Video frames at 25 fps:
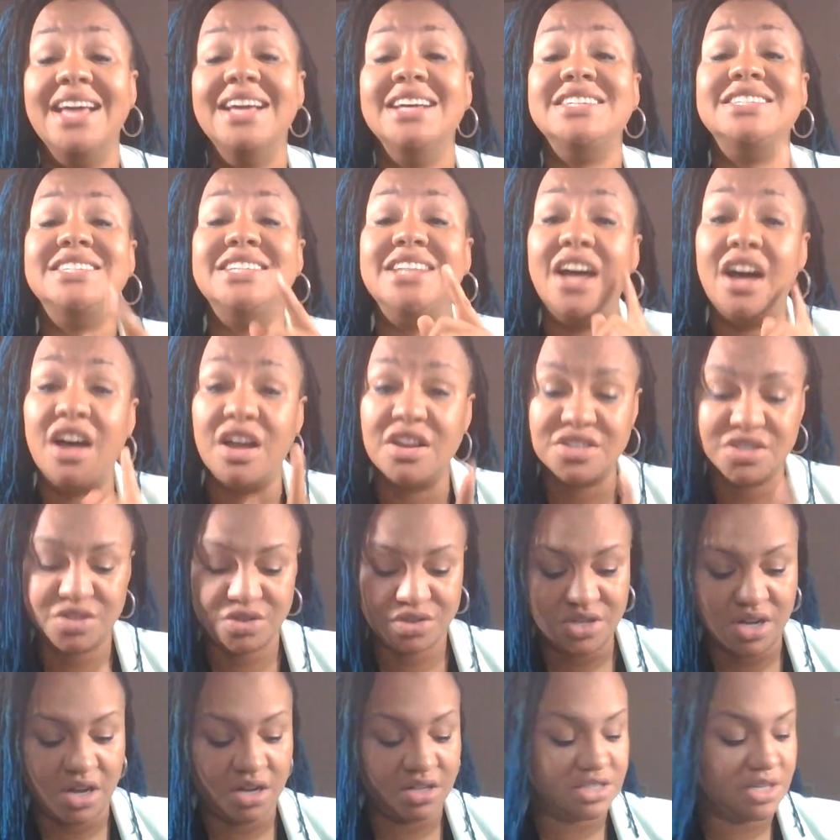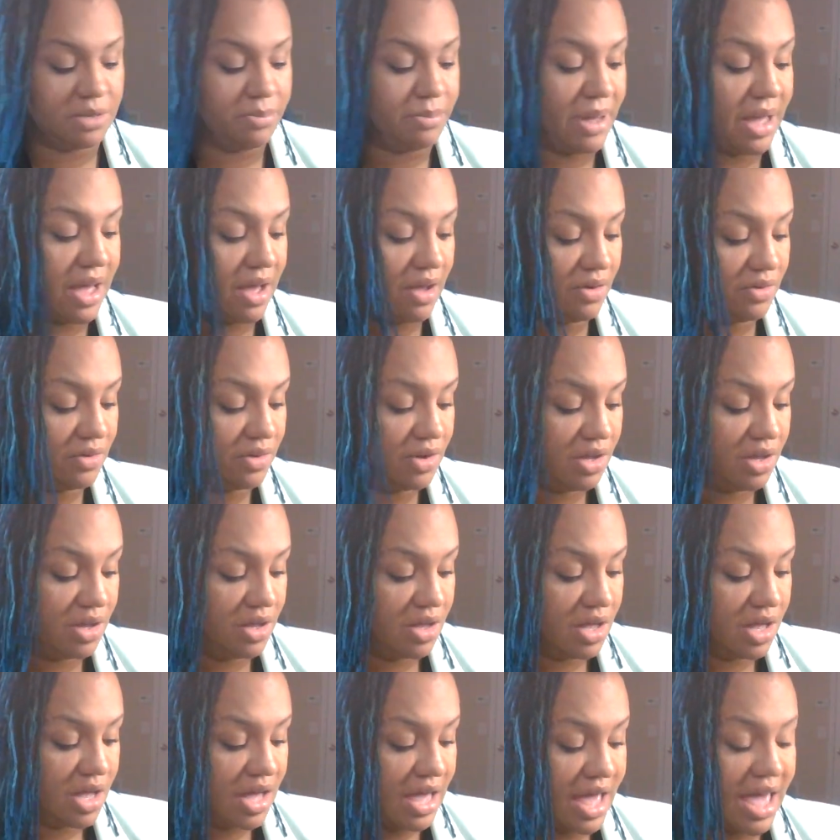She also talked about
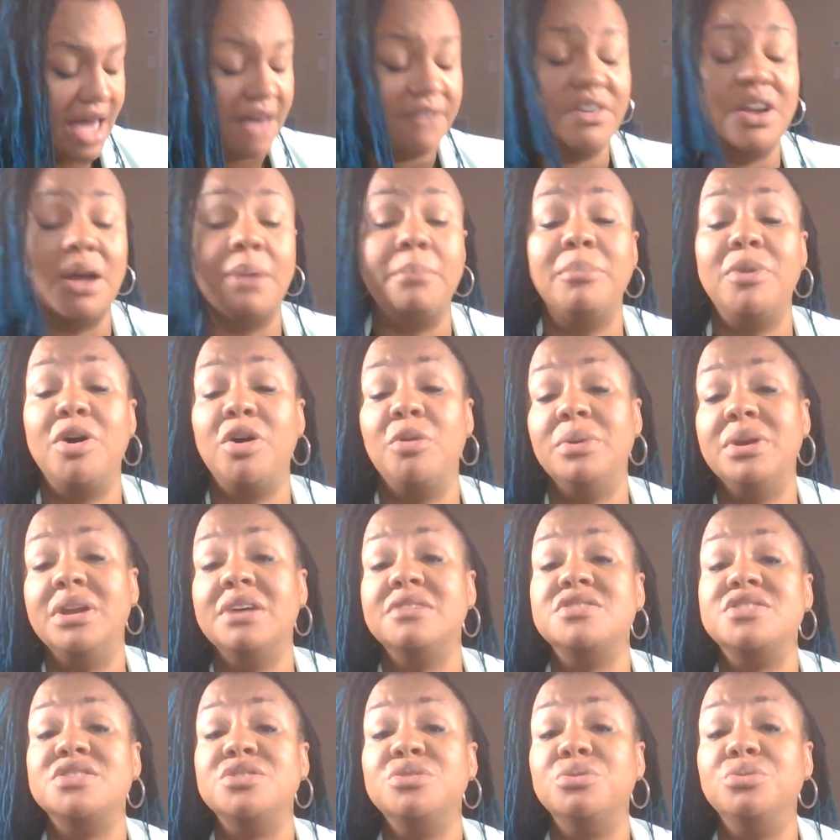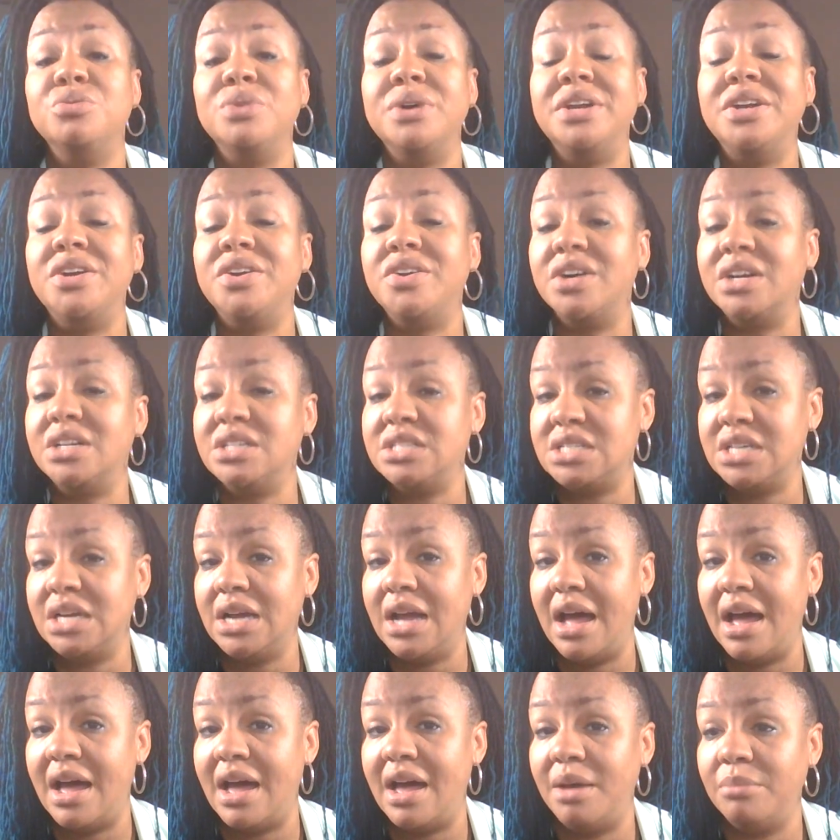having a moment of surrender unto
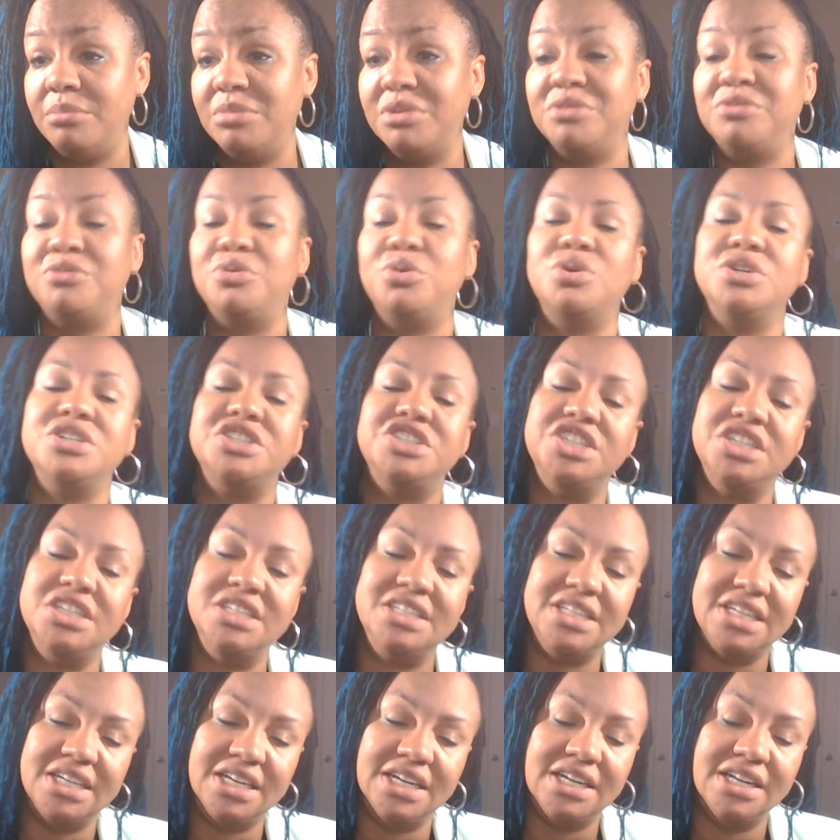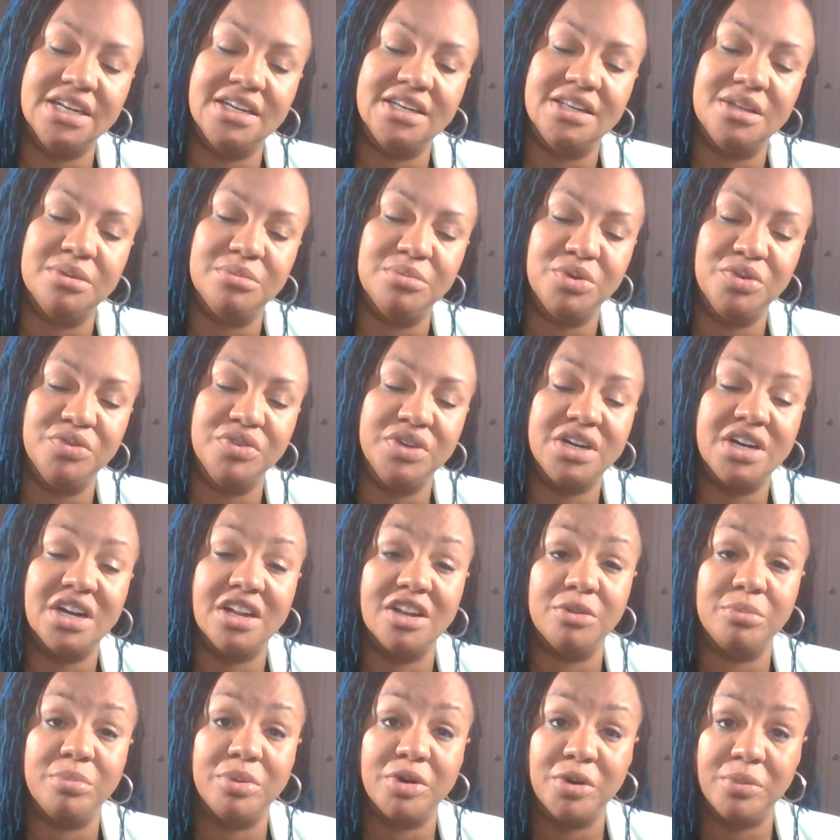God before she did the movie
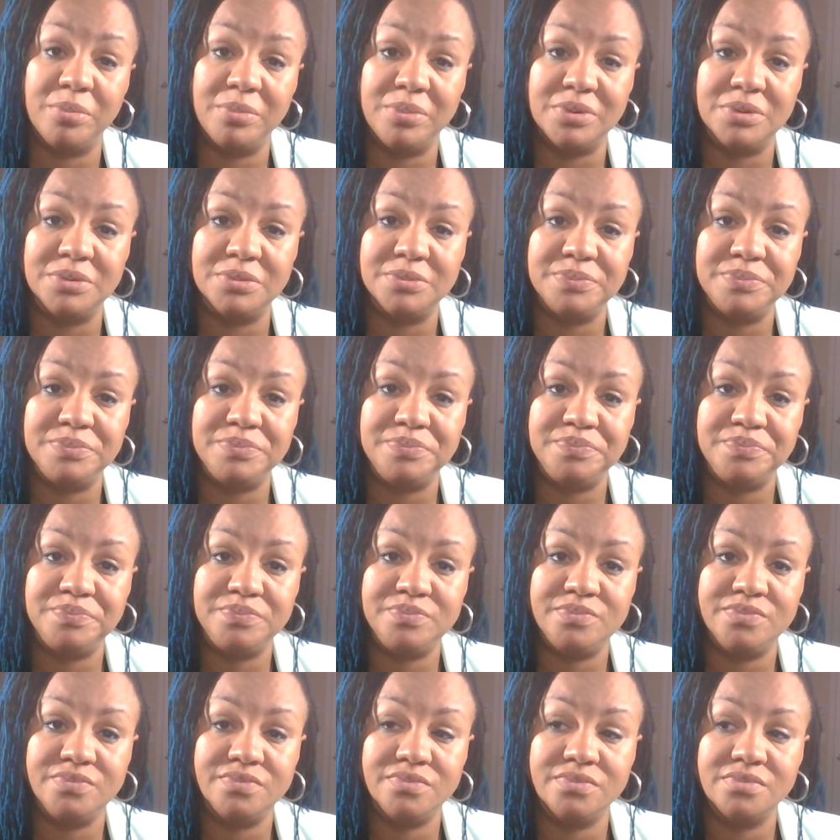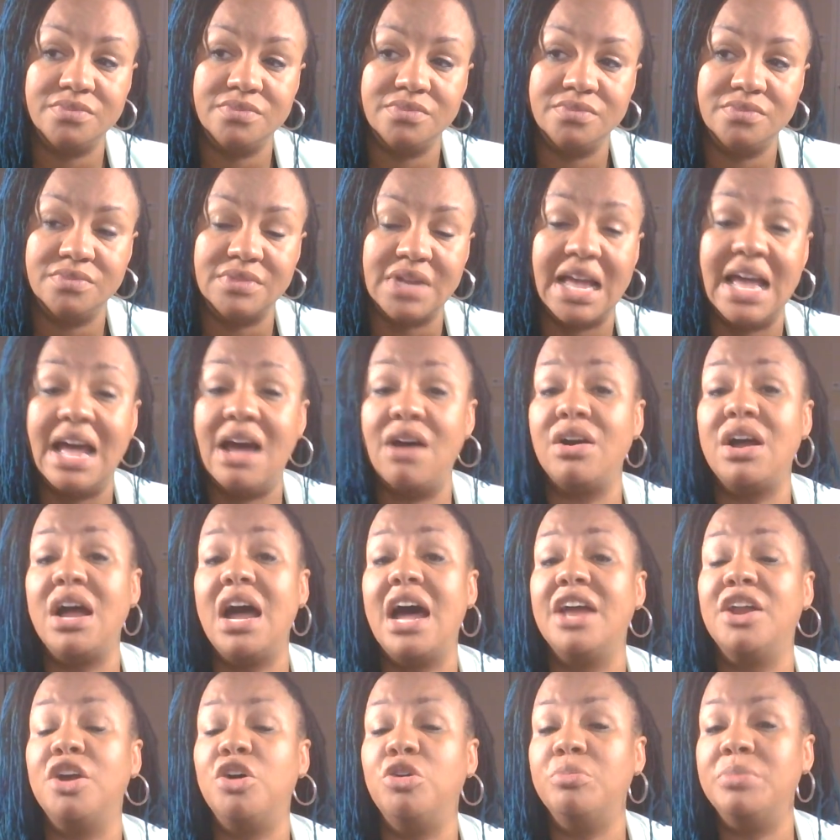Color Purple and how
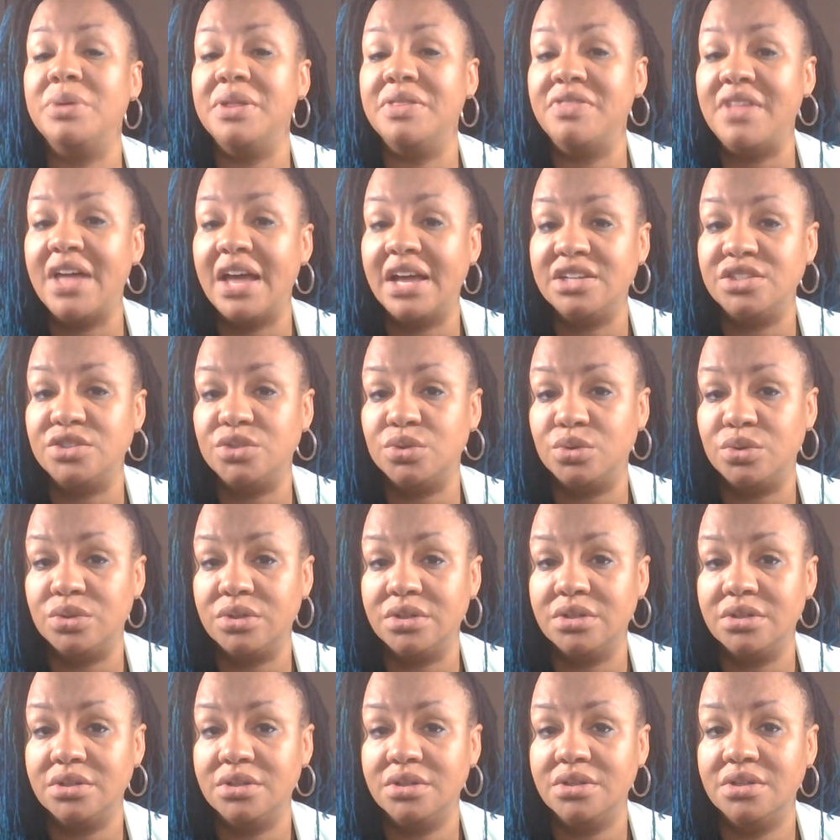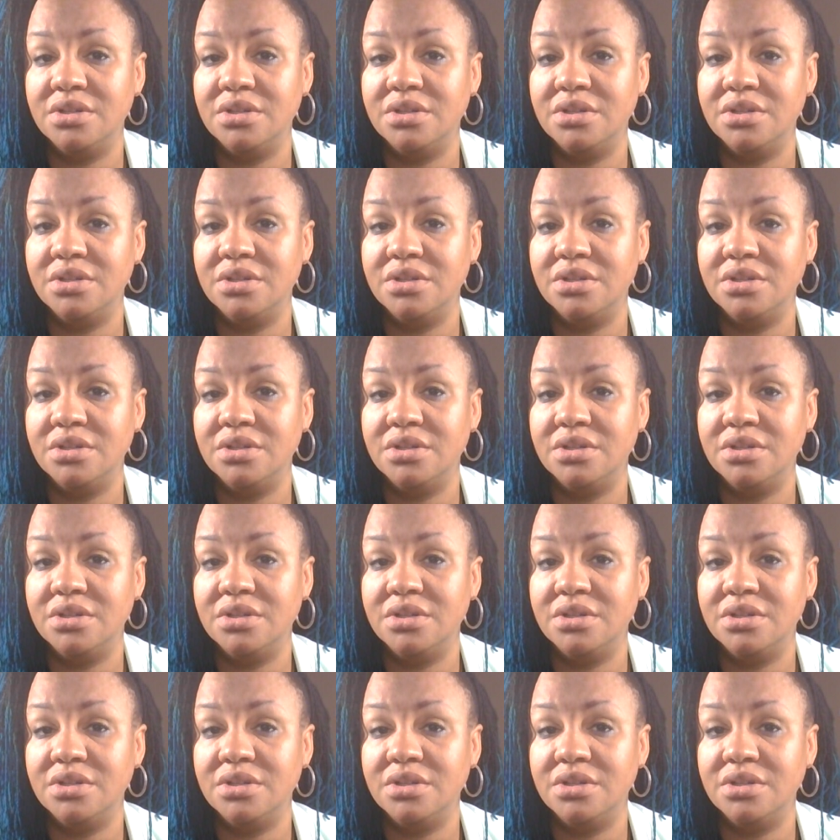God opened that door.